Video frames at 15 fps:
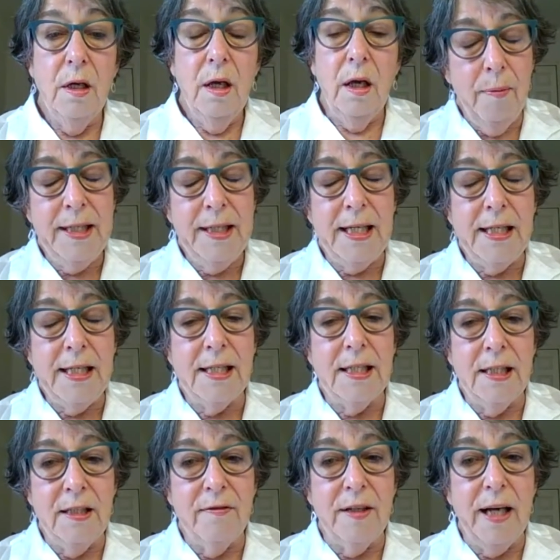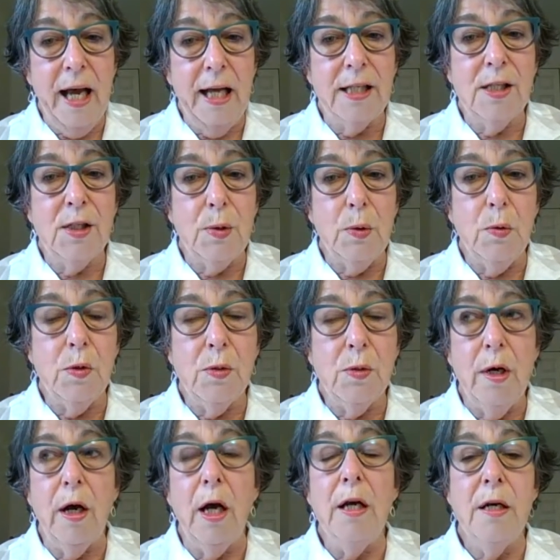It is delivered at schools
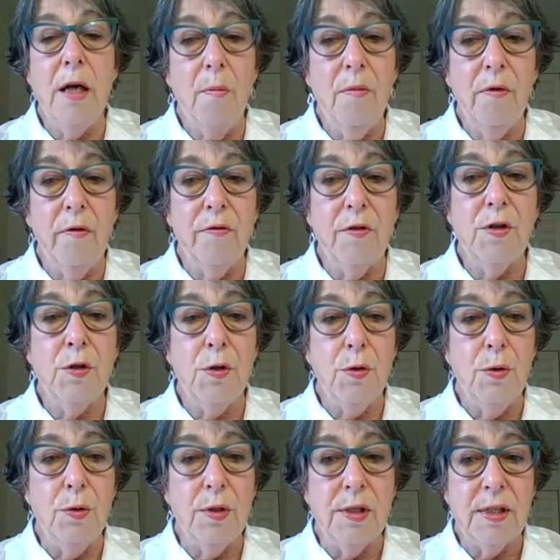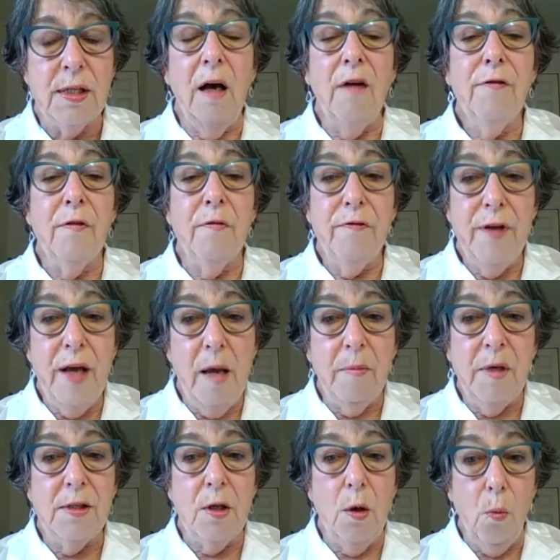where a number of the students are from
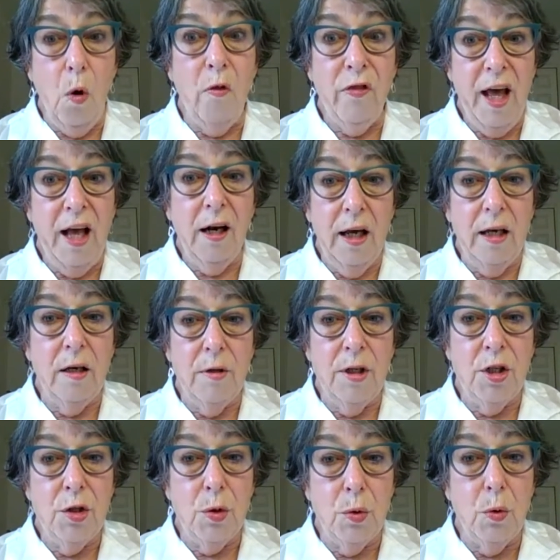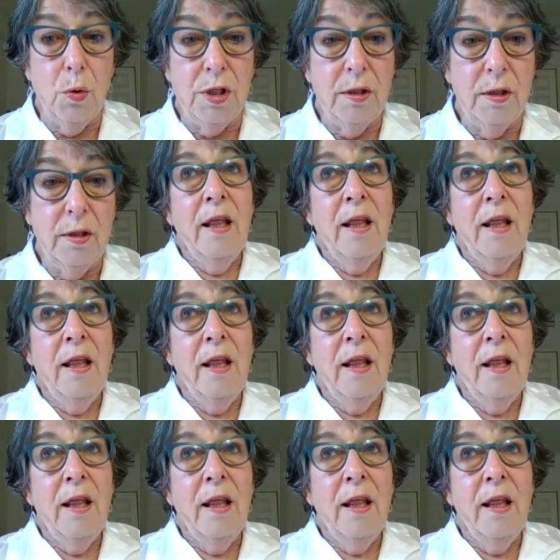families that want that language taught.